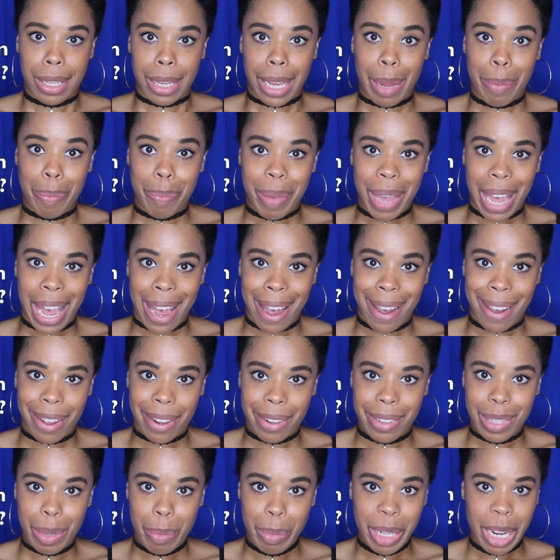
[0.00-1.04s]
I'm
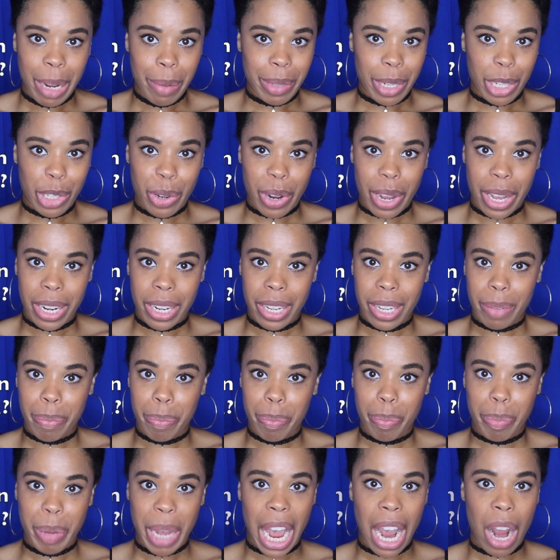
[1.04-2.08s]
bad. Sometimes I try to
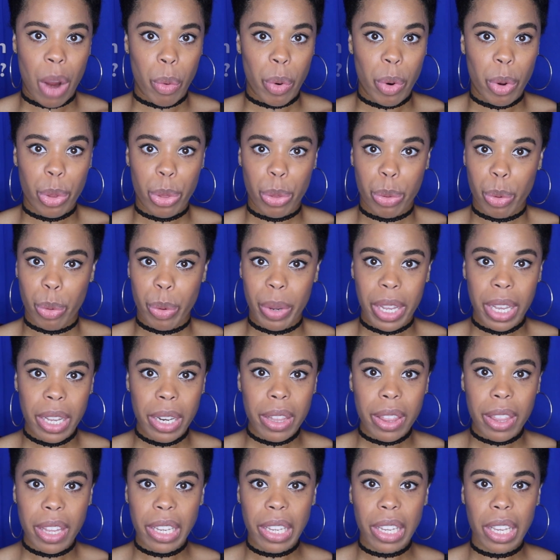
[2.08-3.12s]
power through
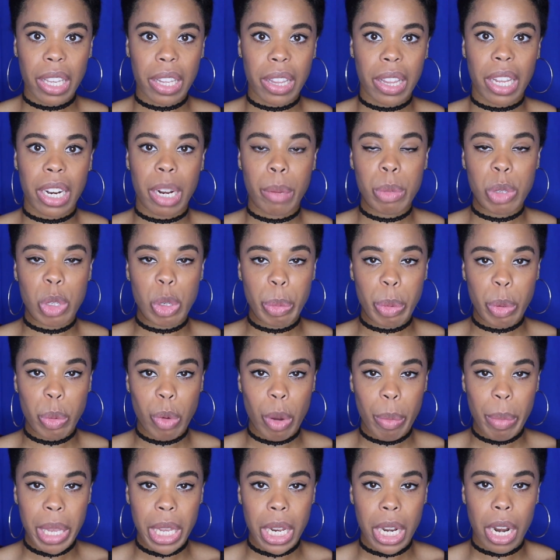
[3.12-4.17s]
it, thinking that I'm
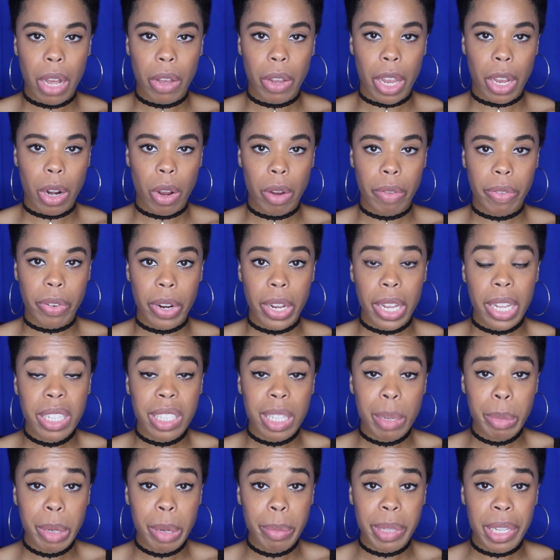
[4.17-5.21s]
Superwoman and I'll get over it. And
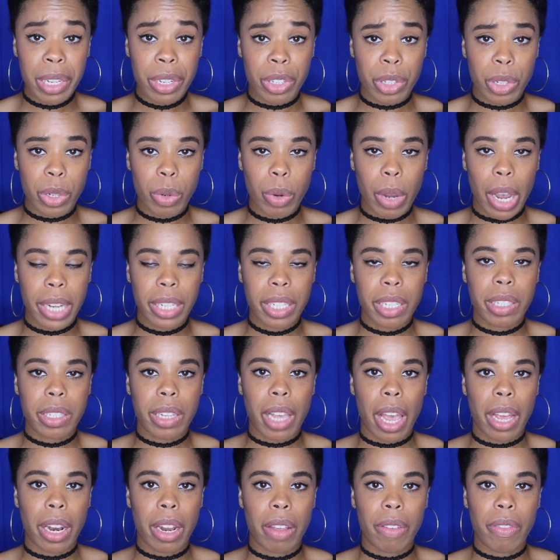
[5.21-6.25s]
sometimes I do. I just
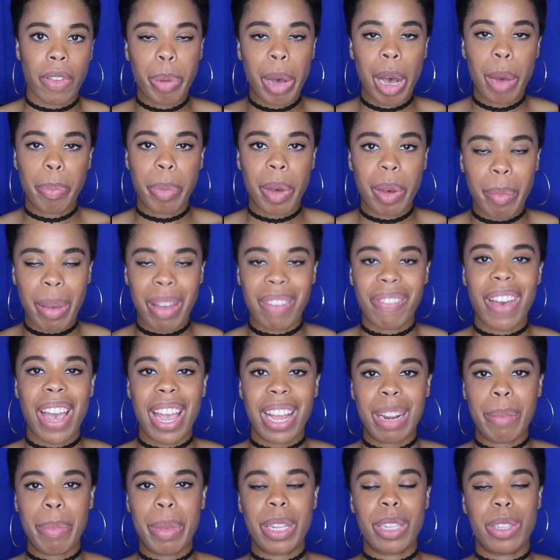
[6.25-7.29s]
kind of pump up my
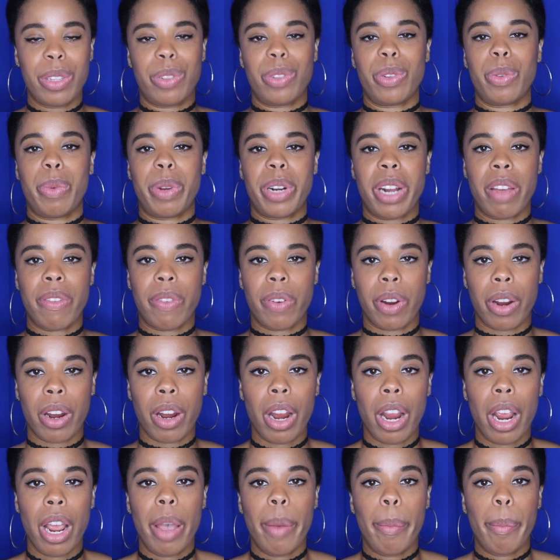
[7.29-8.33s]
vitamins or whatever,
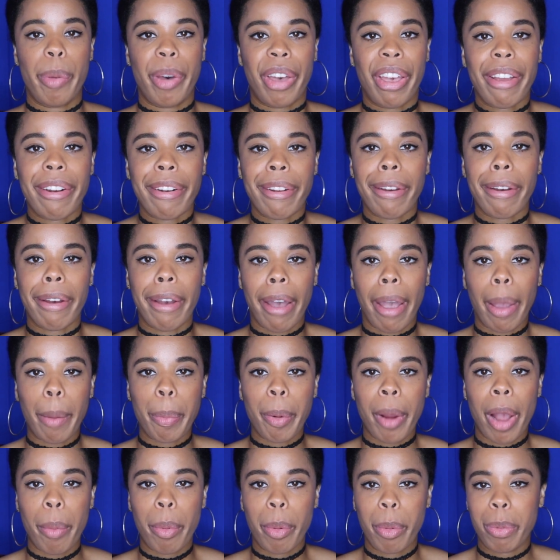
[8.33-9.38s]
but I
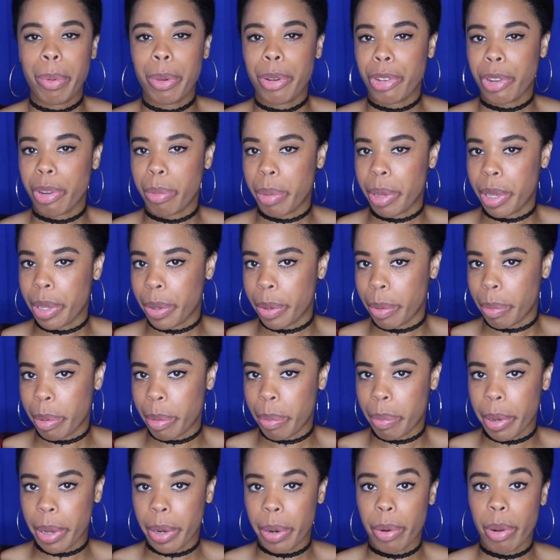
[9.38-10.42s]
probably should be a little
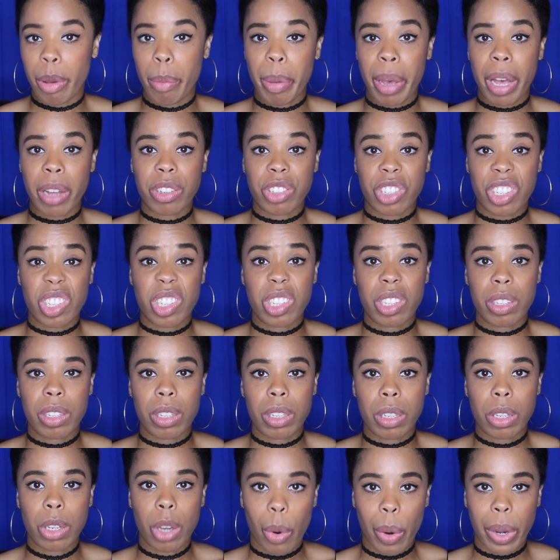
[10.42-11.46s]
bit better about just
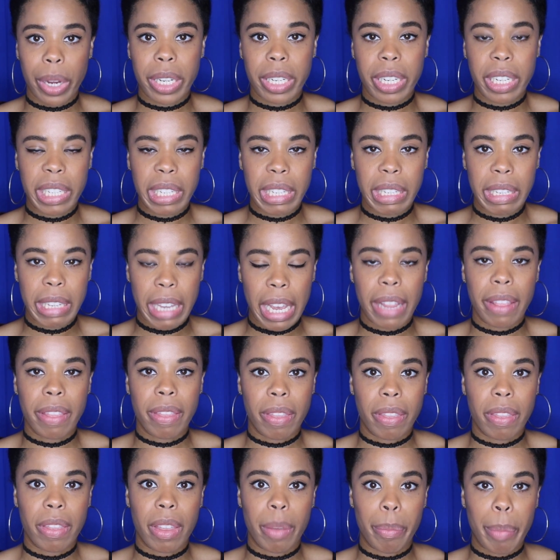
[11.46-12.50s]
going to get
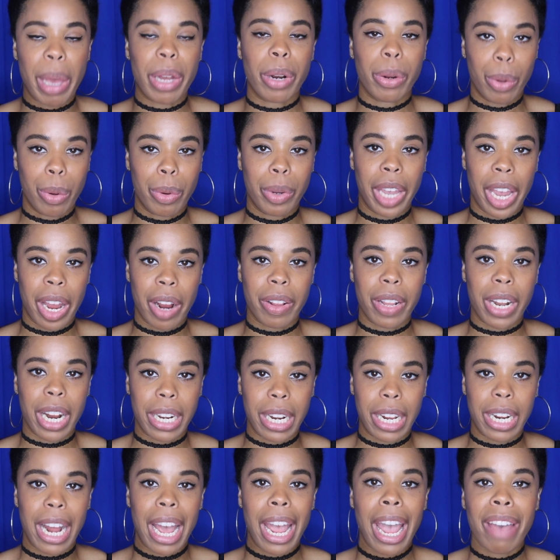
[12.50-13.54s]
the medical care that I
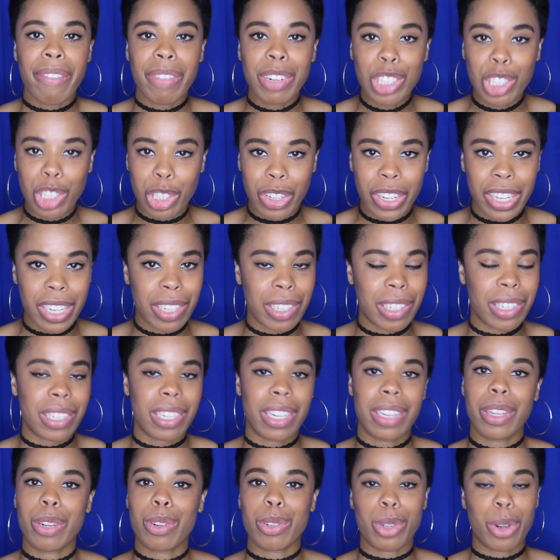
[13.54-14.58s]
need. I have insurance
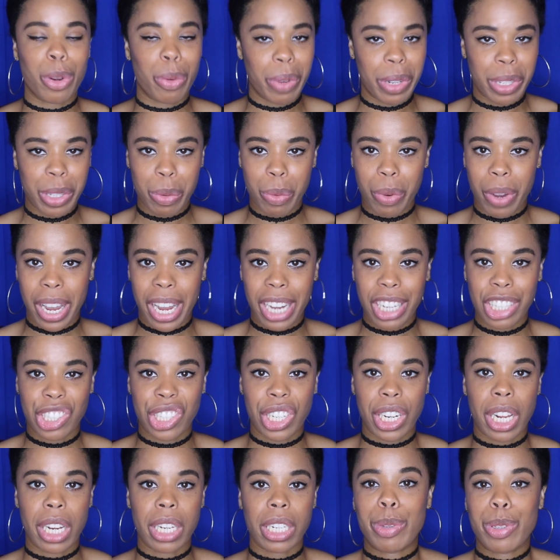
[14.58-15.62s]
and there's no reason why I
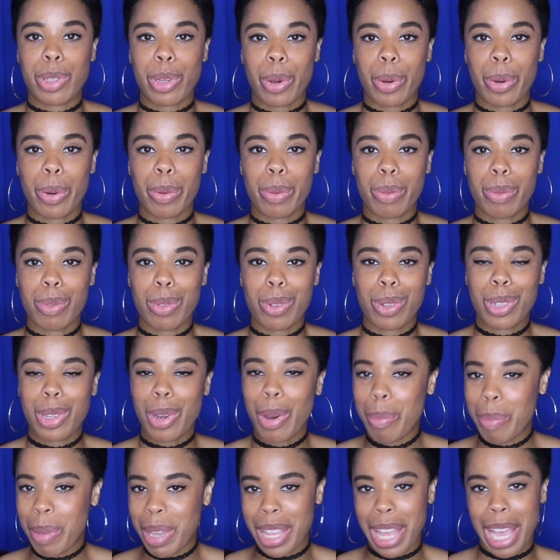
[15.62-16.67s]
shouldn't. So
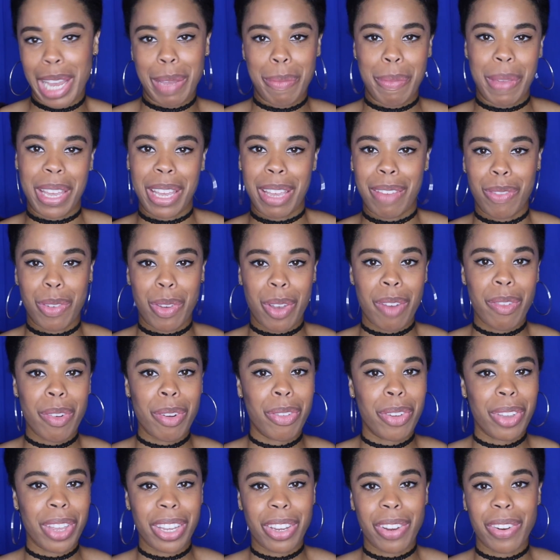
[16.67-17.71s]
don't be like me. If you ever
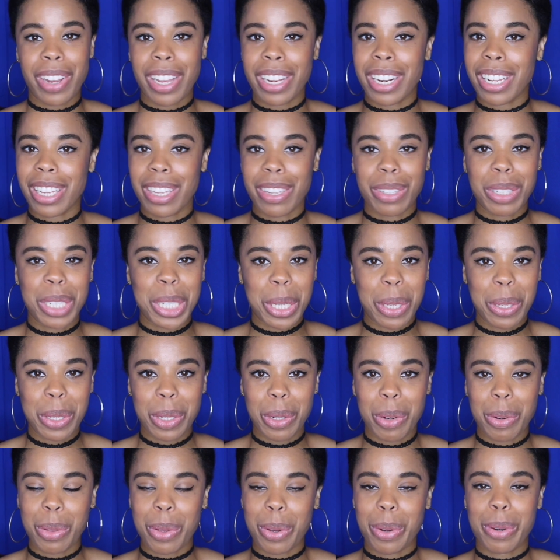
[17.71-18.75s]
feel like you're getting a little tickle in
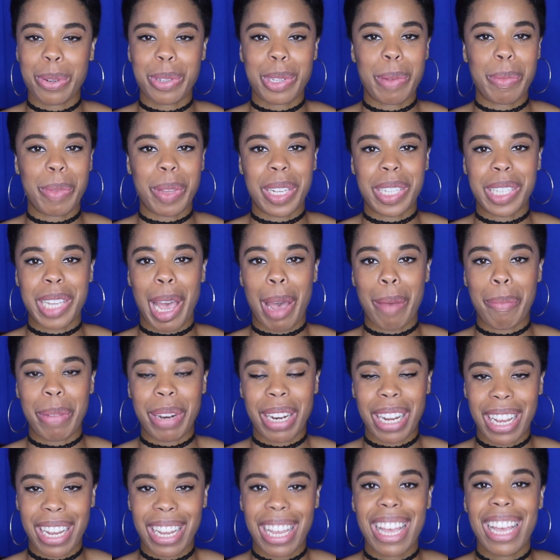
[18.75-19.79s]
your throat or something's
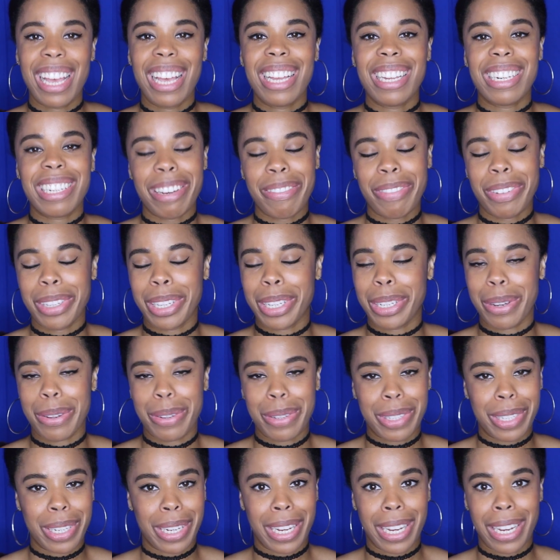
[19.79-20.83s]
happening, definitely go
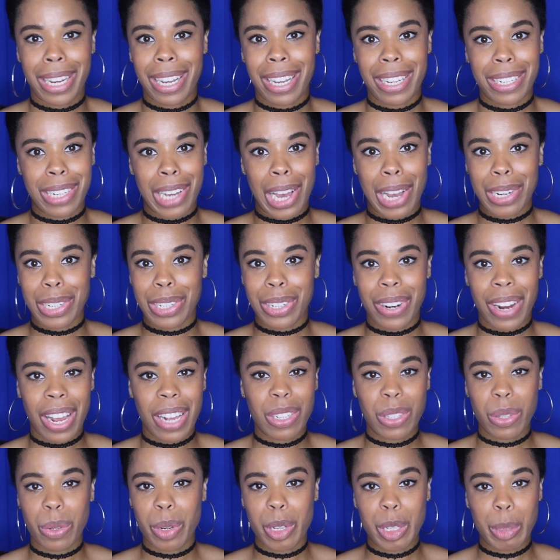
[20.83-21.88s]
see a doctor
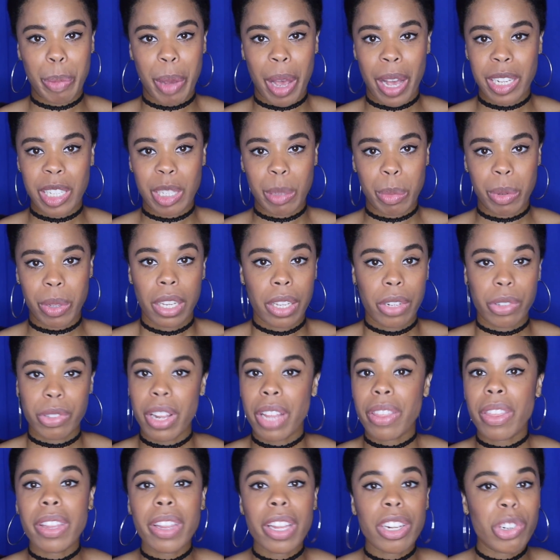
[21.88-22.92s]
as soon as possible. There's
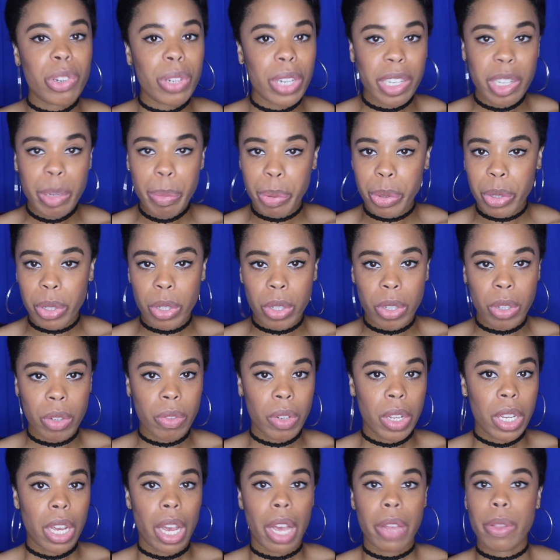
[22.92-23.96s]
nothing that you need to
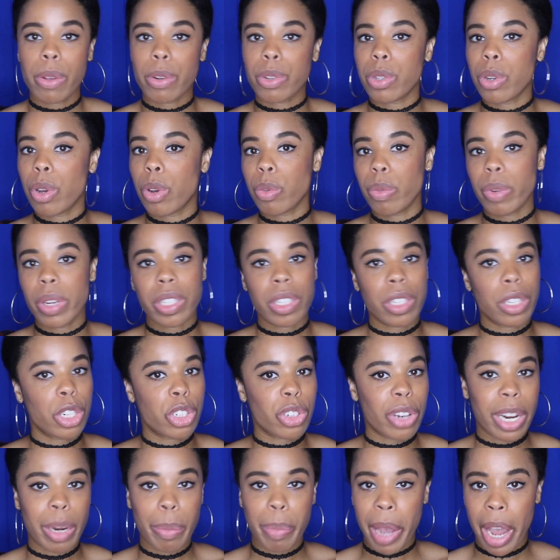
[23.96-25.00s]
prove, and there's no reason to
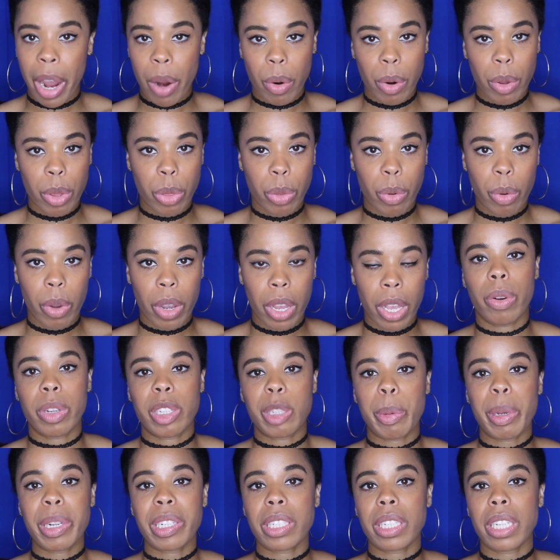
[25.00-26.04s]
try to power through it.
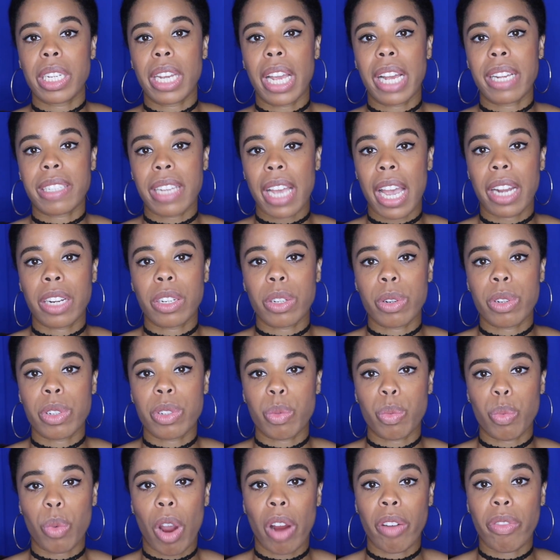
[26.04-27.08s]
Especially as
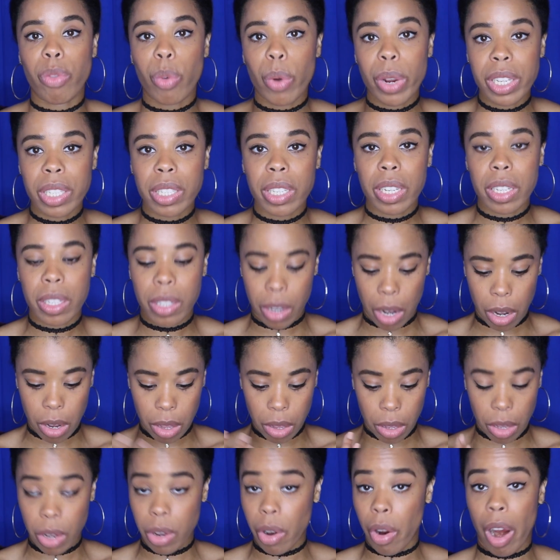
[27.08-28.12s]
actors, our voices are,
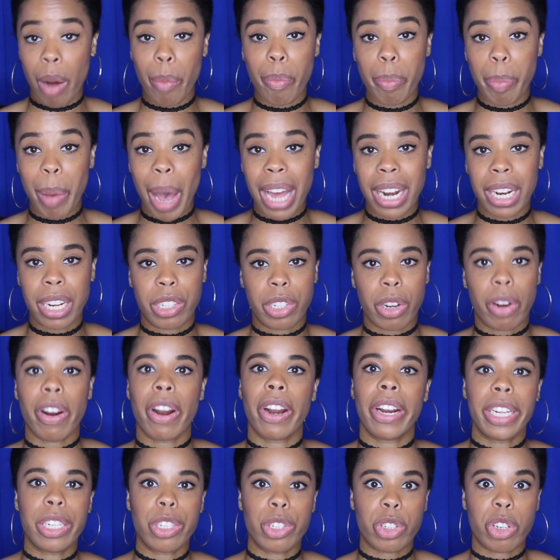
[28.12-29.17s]
you know, our bodies are
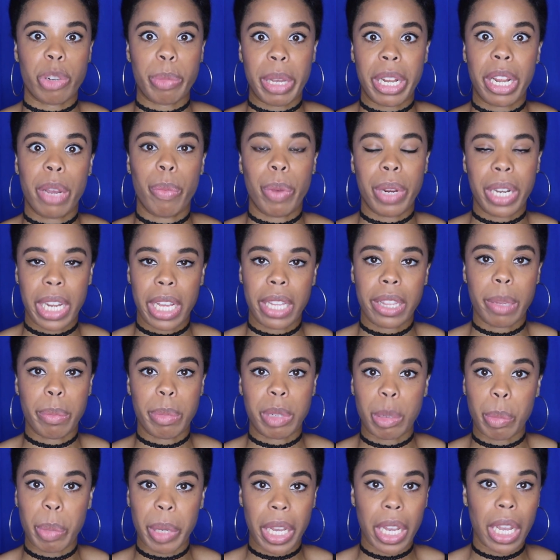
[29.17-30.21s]
our instrument, and we need them
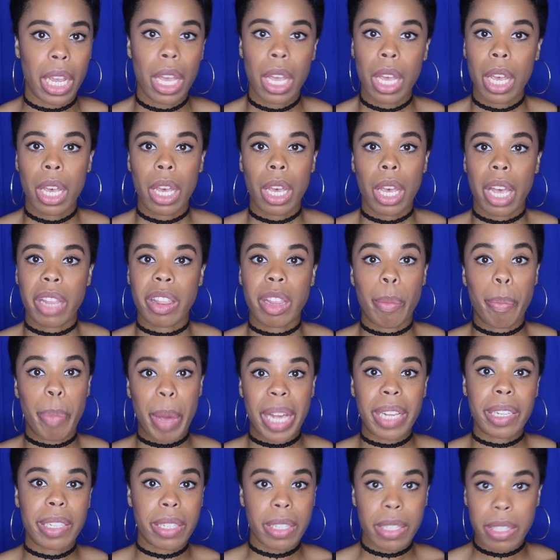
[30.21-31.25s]
to be in the
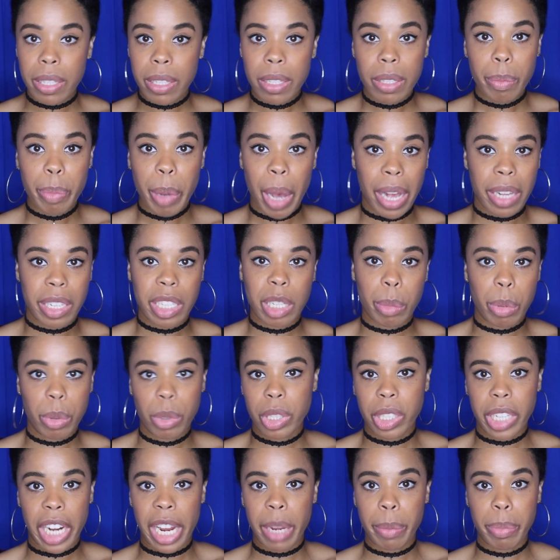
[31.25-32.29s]
best possible
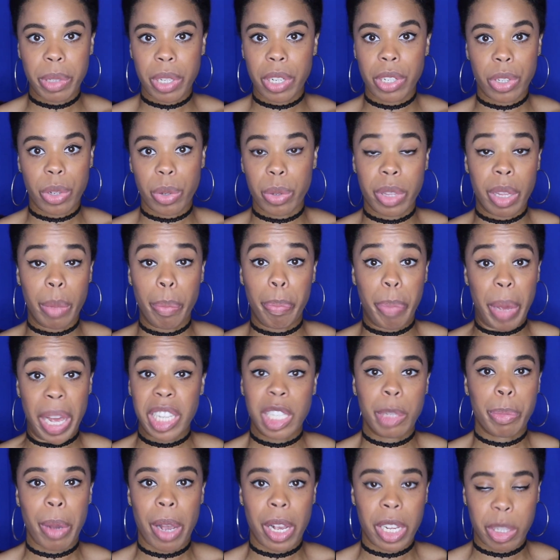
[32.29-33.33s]
shape to do the
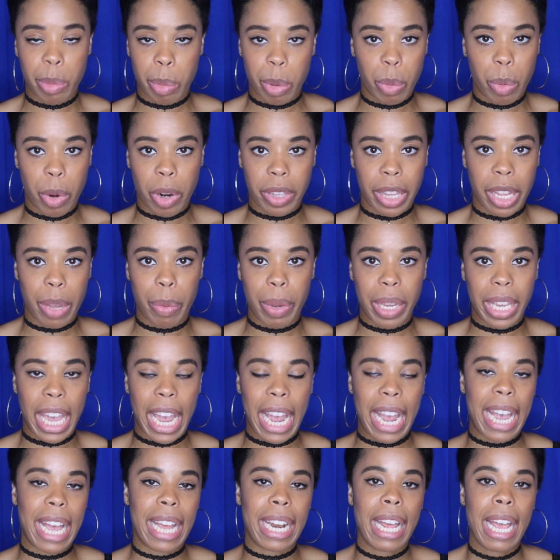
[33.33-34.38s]
best possible work that we
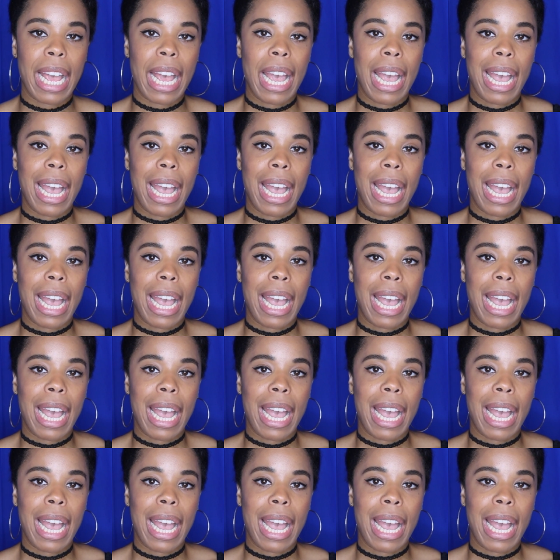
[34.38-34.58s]
can.